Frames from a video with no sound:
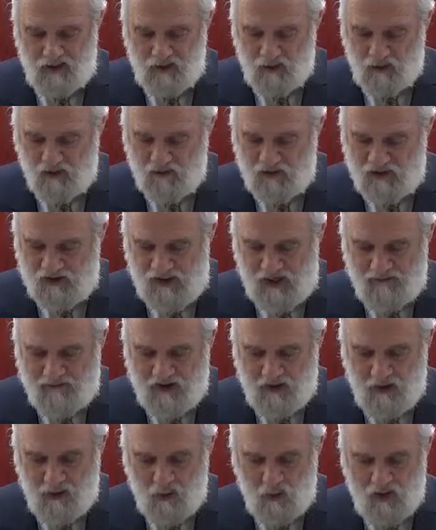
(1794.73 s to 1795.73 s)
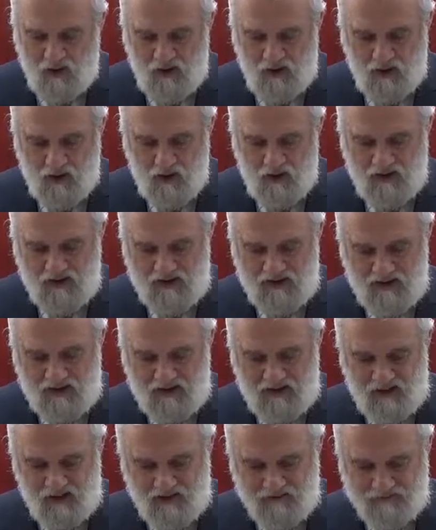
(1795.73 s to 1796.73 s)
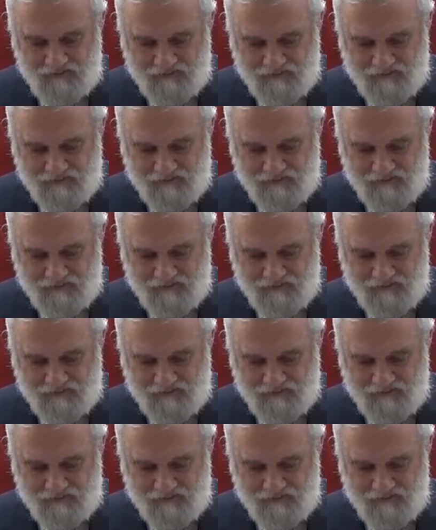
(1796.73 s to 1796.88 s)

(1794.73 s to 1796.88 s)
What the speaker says: Kuf Samach 160.